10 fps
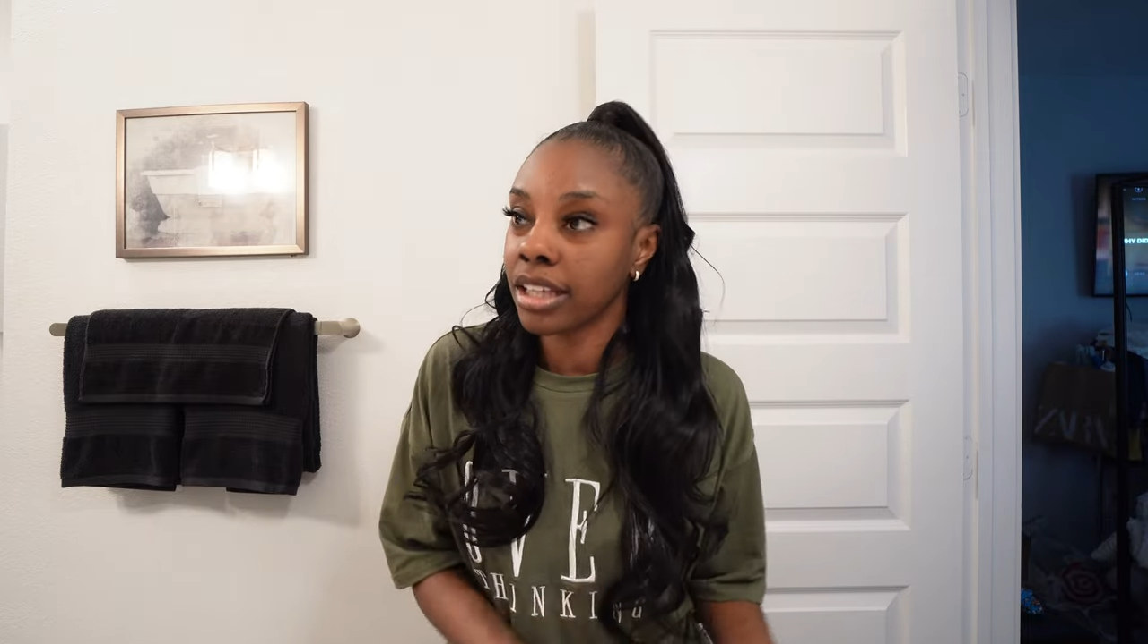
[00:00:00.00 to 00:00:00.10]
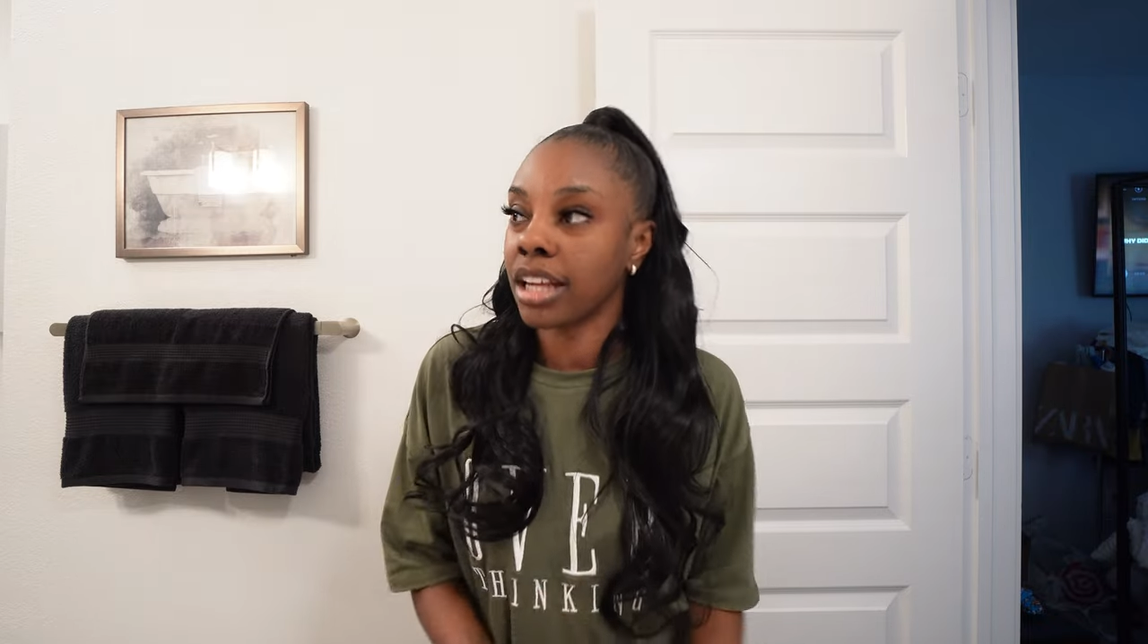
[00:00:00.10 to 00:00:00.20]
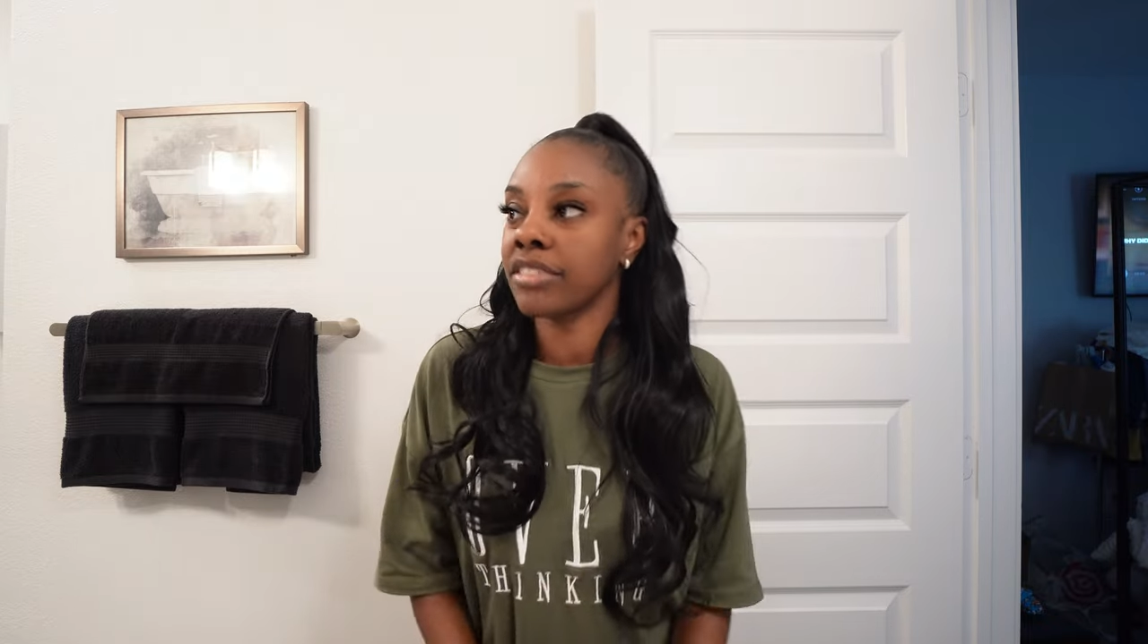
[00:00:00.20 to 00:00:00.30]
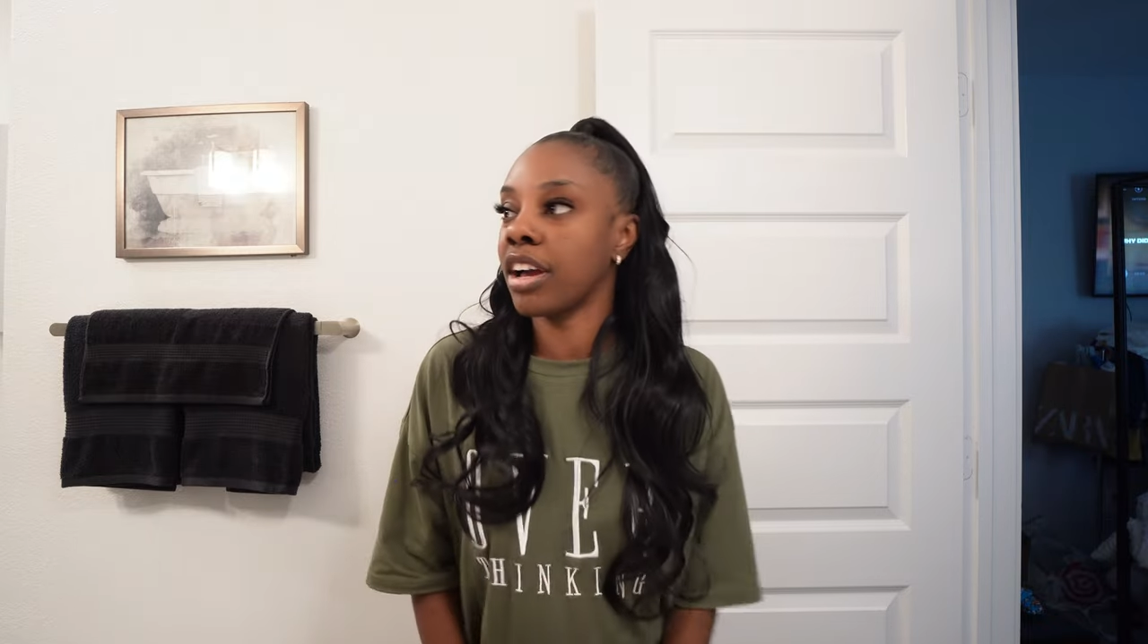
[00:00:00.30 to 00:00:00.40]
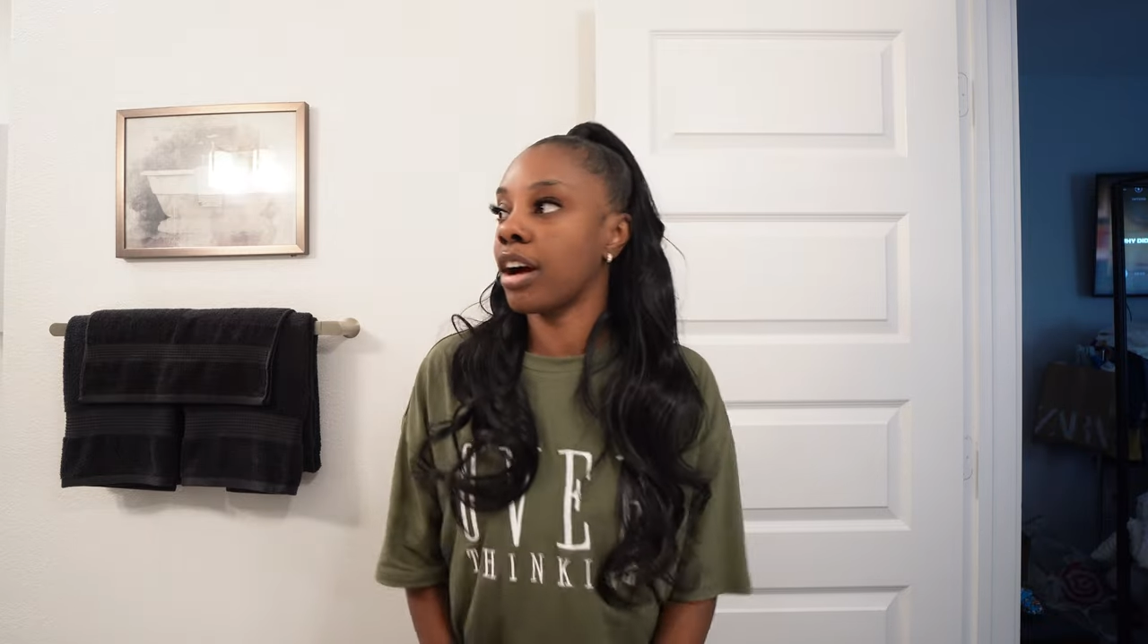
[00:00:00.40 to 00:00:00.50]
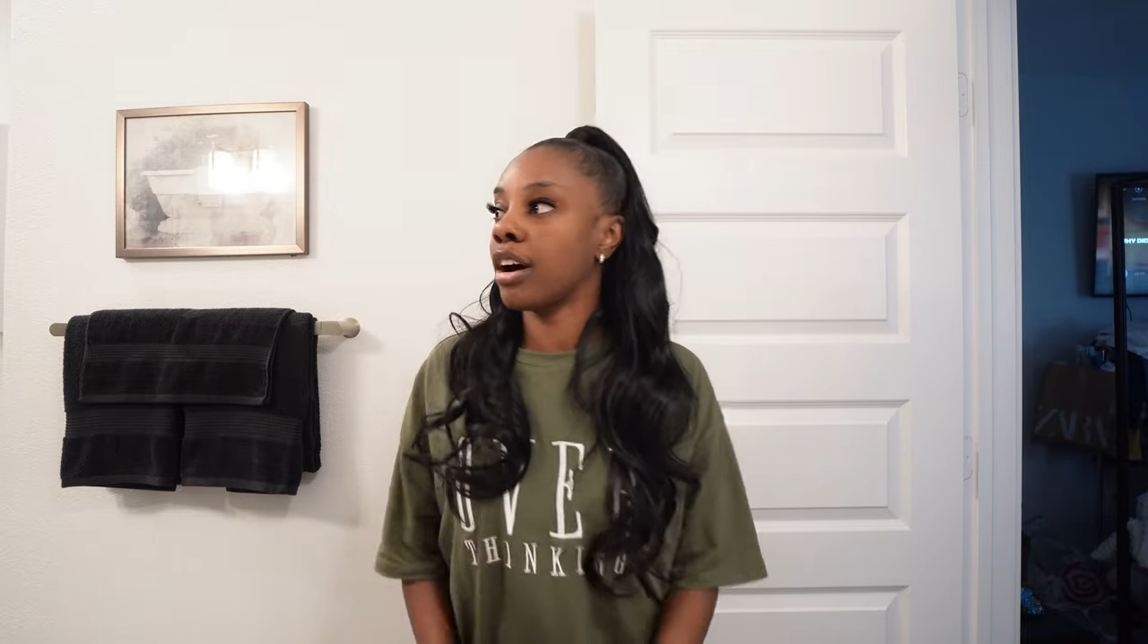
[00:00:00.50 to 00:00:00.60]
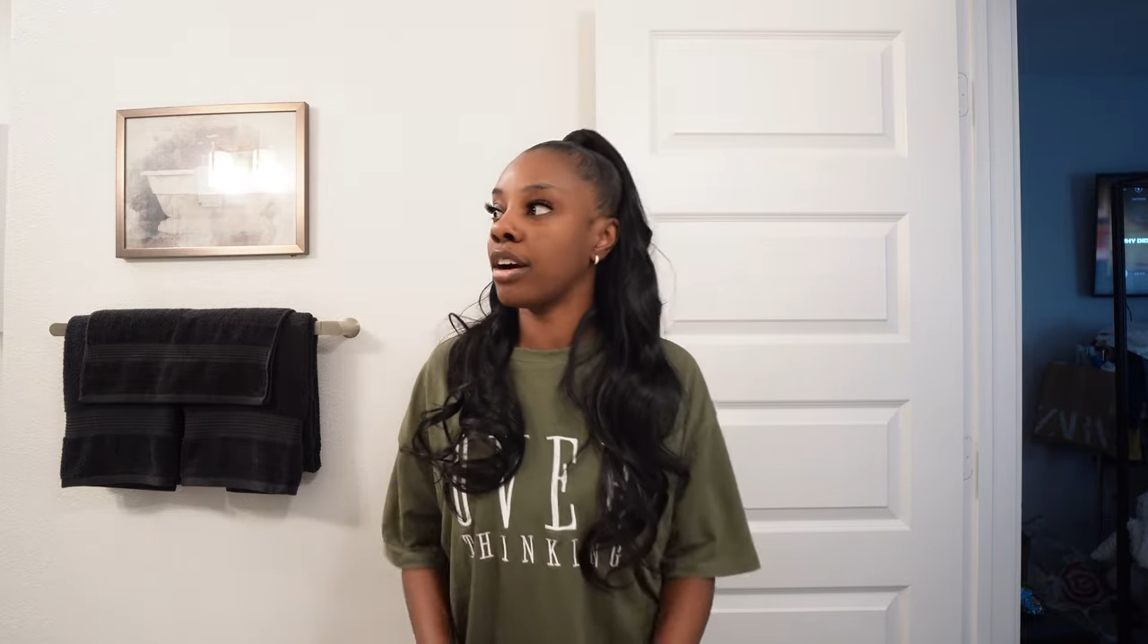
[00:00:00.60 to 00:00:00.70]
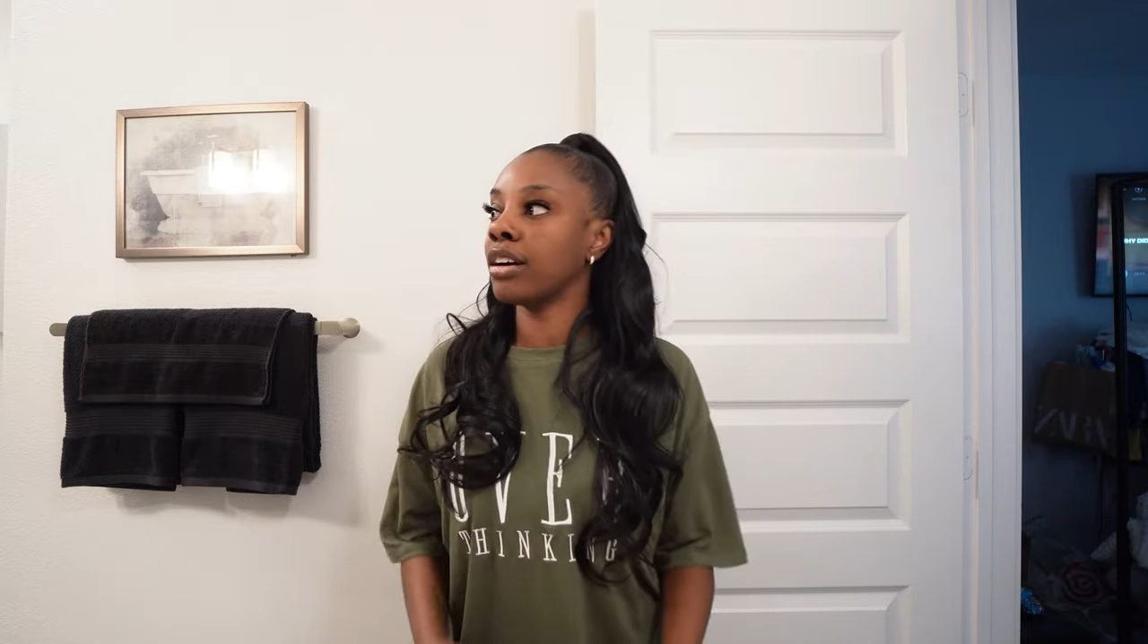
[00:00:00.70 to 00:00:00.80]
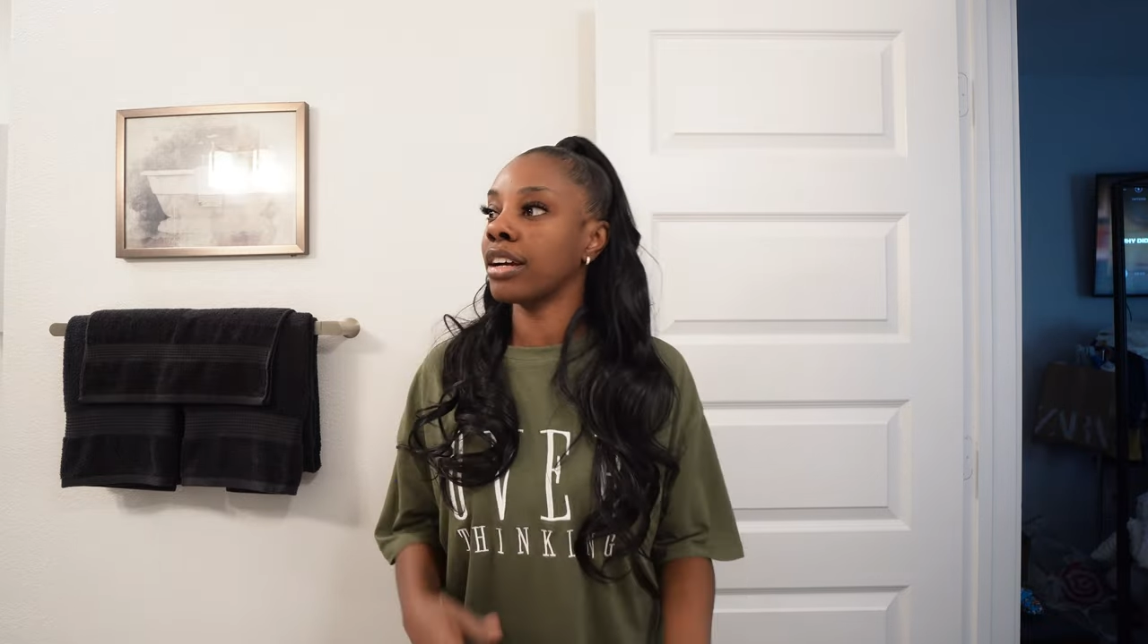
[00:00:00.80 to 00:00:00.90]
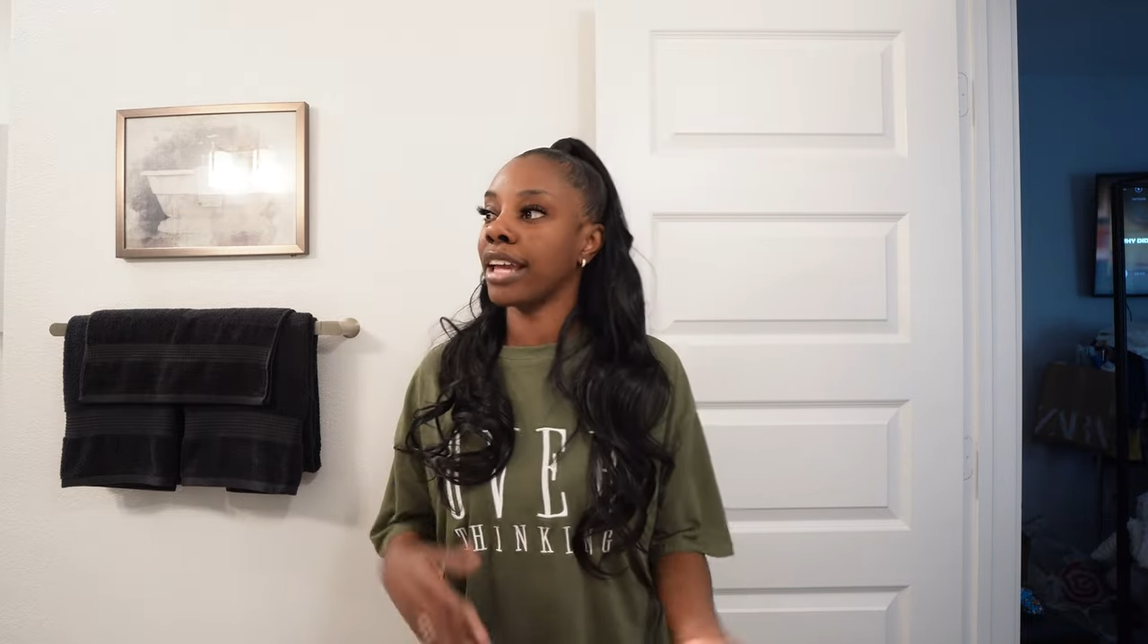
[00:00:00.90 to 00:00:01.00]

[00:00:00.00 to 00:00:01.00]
A lot of y'all